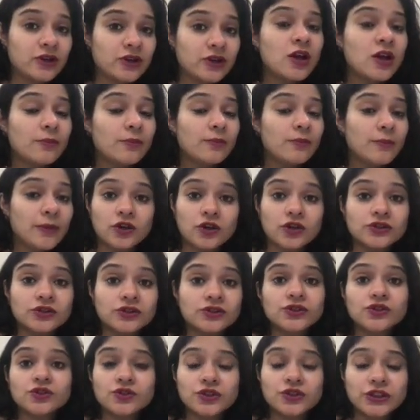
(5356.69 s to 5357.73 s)
because the
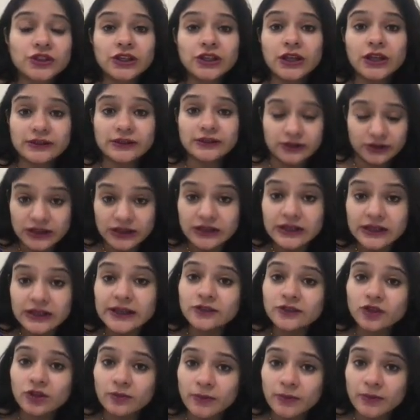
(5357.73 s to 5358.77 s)
urine is still in your
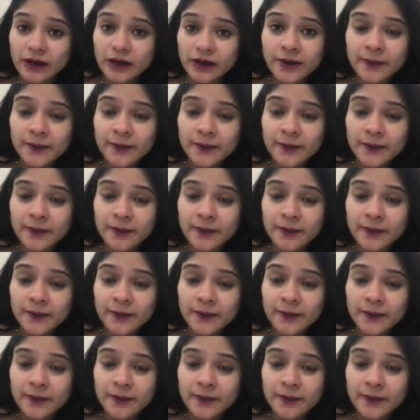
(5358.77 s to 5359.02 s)
blood.